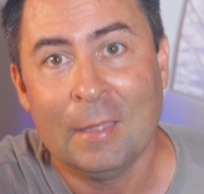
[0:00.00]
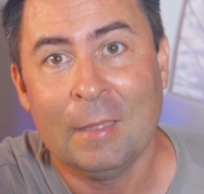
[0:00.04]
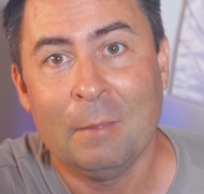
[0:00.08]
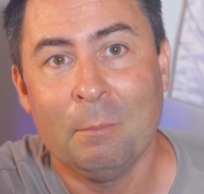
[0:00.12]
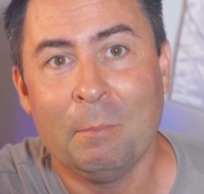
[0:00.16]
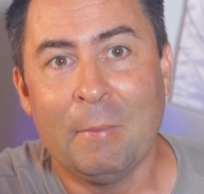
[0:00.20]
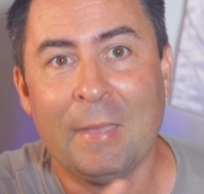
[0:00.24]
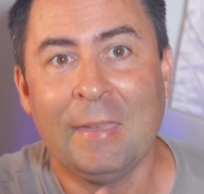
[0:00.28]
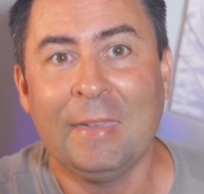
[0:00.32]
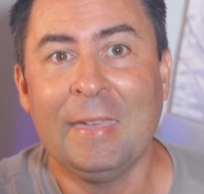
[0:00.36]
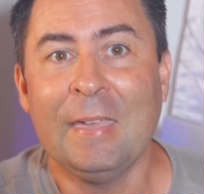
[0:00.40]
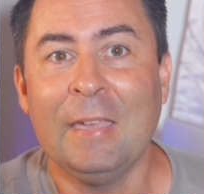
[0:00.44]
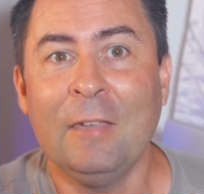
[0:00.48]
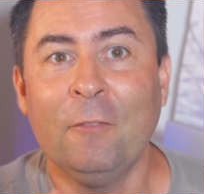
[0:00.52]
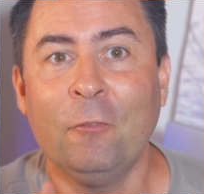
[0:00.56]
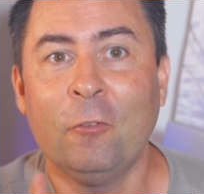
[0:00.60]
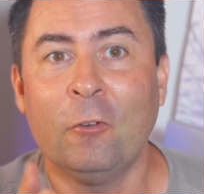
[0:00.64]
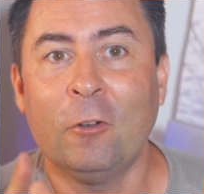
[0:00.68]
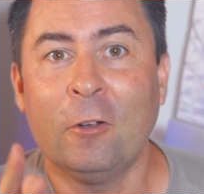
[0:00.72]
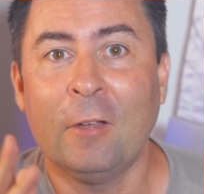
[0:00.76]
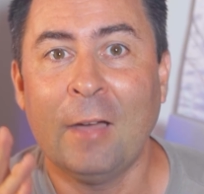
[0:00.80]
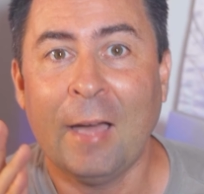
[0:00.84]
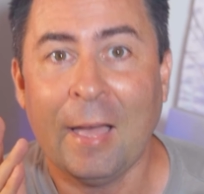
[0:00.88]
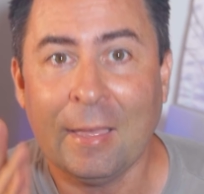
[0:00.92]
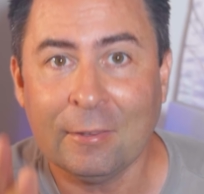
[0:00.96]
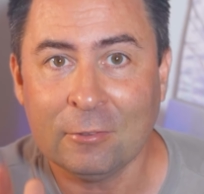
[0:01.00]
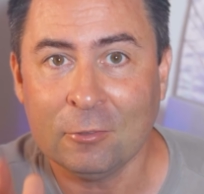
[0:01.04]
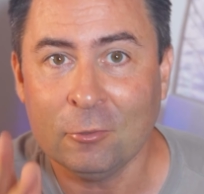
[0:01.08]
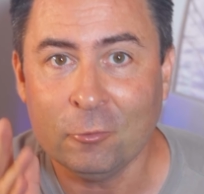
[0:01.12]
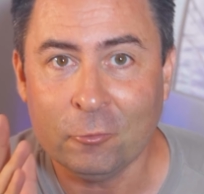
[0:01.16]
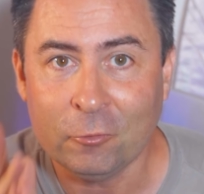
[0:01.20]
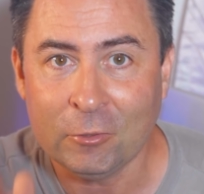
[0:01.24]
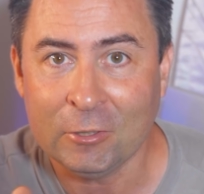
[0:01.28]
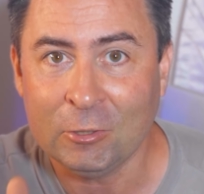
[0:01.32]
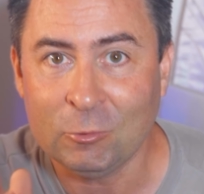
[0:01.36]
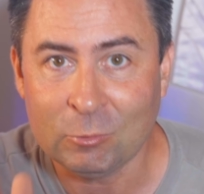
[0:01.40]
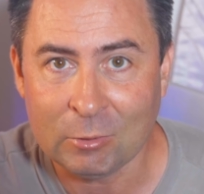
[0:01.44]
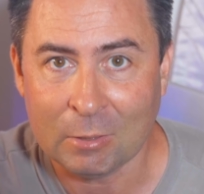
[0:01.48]
making for a
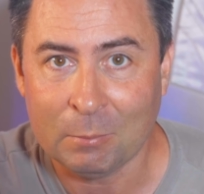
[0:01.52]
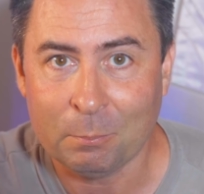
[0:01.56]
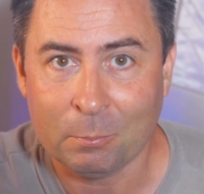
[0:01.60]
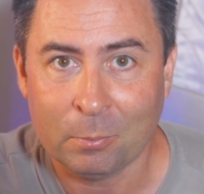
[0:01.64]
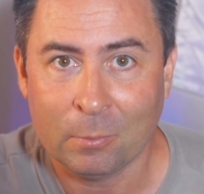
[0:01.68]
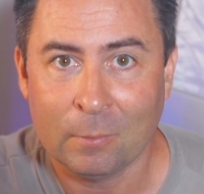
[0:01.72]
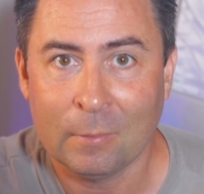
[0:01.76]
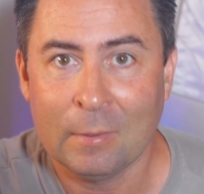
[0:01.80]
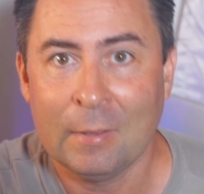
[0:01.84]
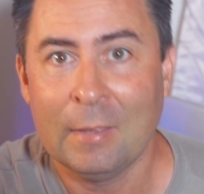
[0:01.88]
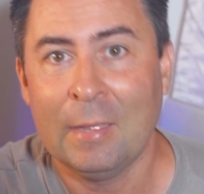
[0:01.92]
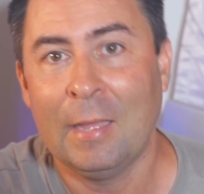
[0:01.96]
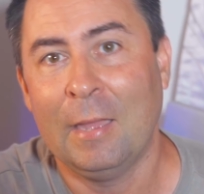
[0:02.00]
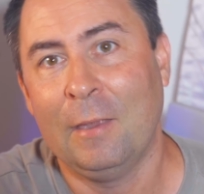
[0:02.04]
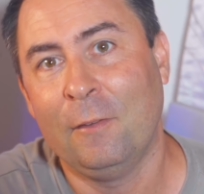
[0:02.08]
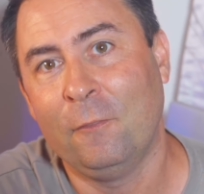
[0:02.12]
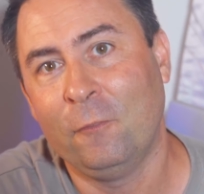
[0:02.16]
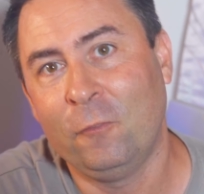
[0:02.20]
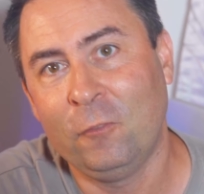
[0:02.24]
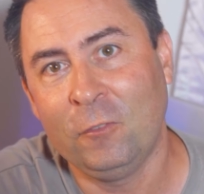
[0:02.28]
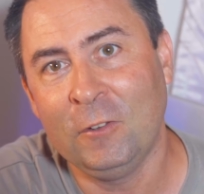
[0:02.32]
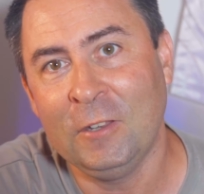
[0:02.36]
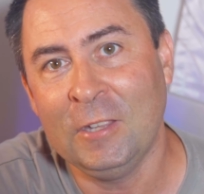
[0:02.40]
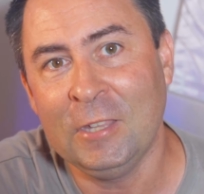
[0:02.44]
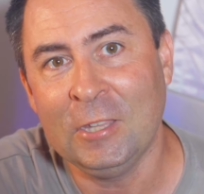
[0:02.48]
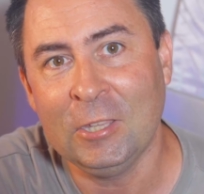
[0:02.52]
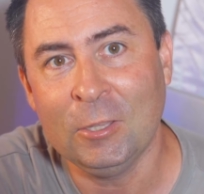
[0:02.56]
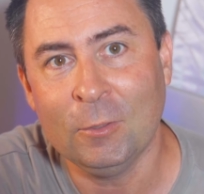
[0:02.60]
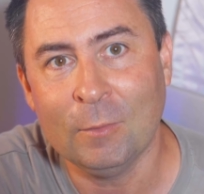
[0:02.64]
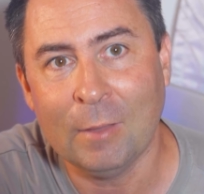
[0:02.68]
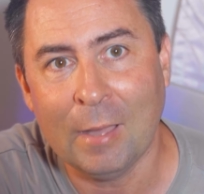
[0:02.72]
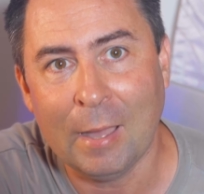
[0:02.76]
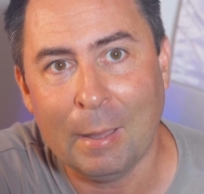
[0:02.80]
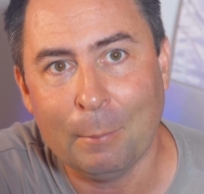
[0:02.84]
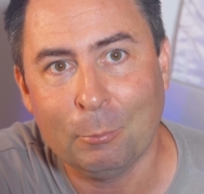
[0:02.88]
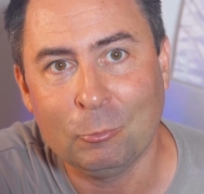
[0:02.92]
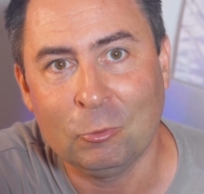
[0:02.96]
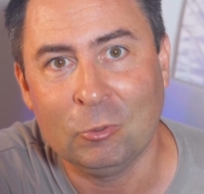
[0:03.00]
hassle-free trip and freeing you
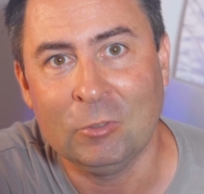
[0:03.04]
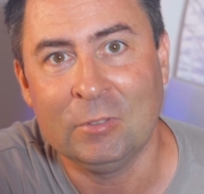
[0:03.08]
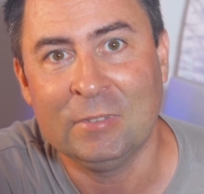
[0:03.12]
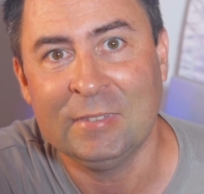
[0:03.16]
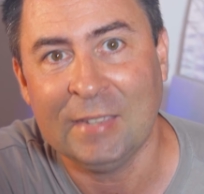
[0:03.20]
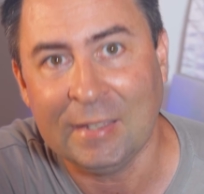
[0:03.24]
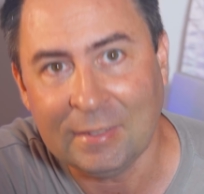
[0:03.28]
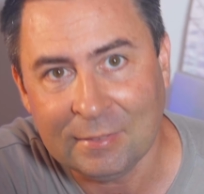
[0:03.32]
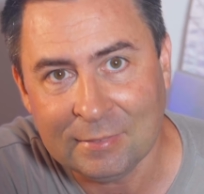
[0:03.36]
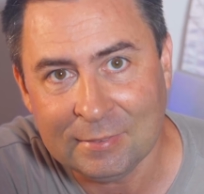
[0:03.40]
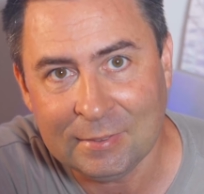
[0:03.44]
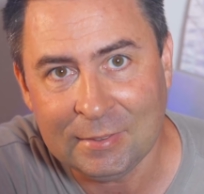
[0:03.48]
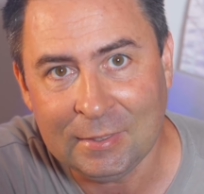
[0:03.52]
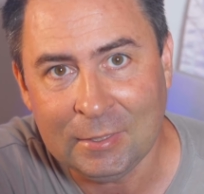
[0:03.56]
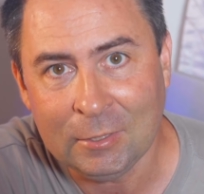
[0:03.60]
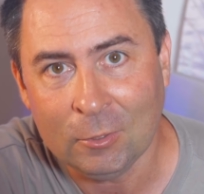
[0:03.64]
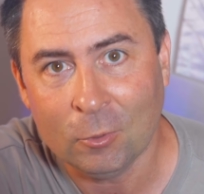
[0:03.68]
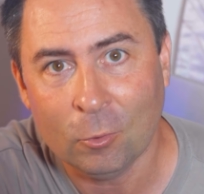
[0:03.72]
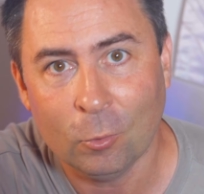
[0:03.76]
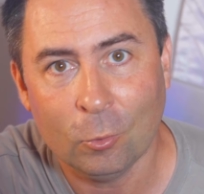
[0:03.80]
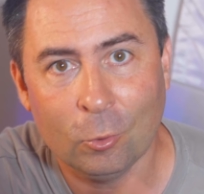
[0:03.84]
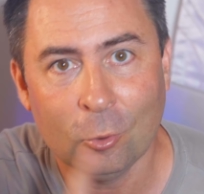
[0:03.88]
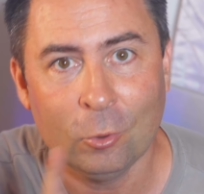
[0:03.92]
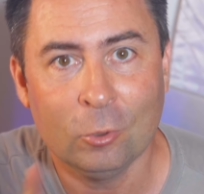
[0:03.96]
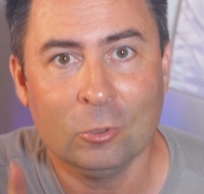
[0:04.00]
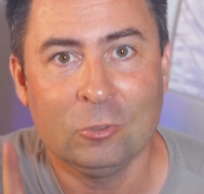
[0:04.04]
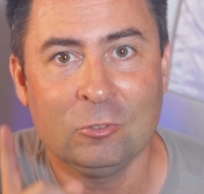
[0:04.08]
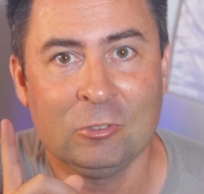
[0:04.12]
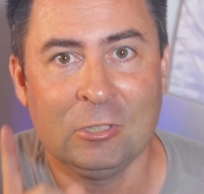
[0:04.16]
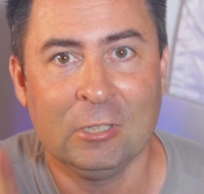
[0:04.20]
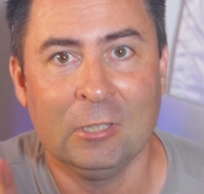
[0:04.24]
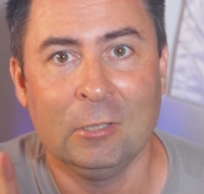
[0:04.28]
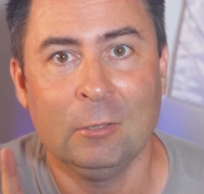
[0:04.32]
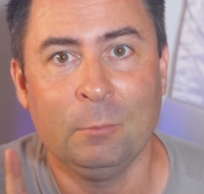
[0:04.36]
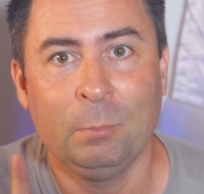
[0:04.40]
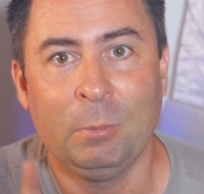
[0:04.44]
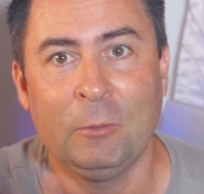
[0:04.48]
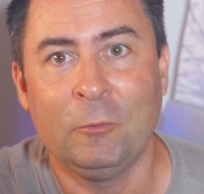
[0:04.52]
up to sightsee or
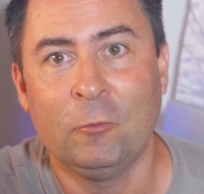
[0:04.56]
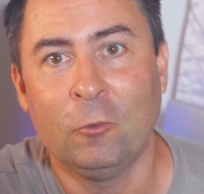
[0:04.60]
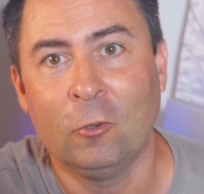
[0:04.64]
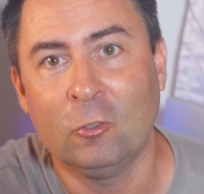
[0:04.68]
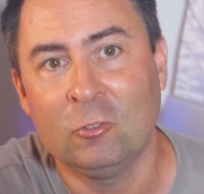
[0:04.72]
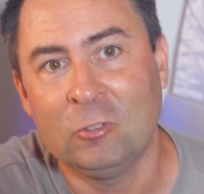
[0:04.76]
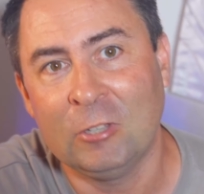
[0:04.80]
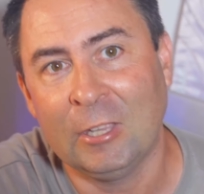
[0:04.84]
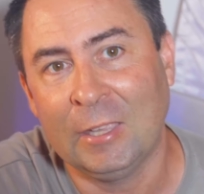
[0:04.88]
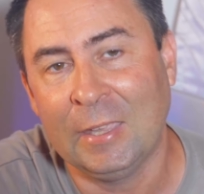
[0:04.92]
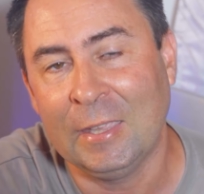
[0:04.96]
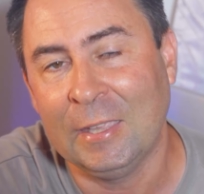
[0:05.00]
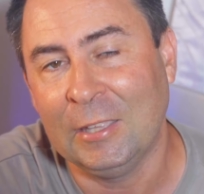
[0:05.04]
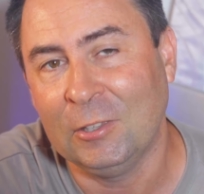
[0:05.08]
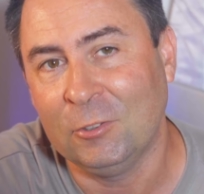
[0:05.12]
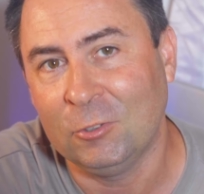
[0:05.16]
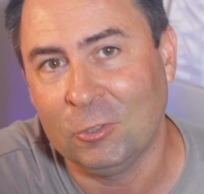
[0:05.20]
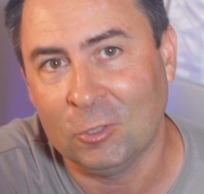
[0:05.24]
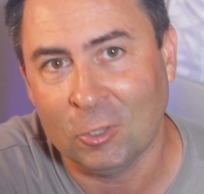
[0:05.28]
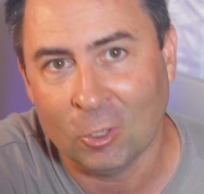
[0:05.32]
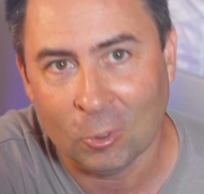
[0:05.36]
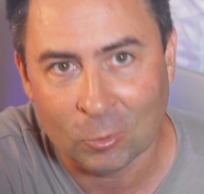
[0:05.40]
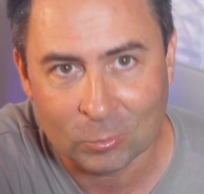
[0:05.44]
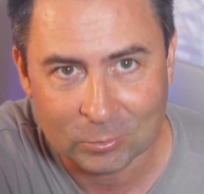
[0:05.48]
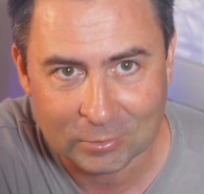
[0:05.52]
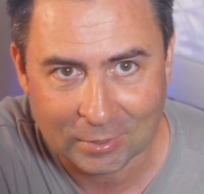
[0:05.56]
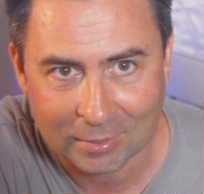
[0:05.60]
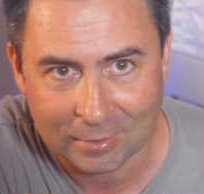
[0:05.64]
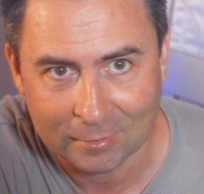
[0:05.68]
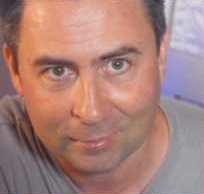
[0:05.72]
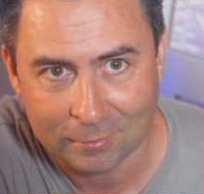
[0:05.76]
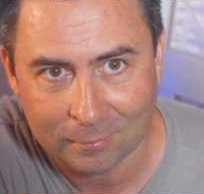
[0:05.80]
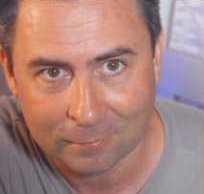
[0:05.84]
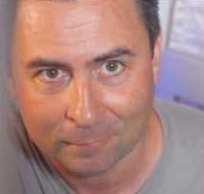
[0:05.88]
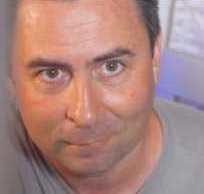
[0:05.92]
chill before checking into your hotel.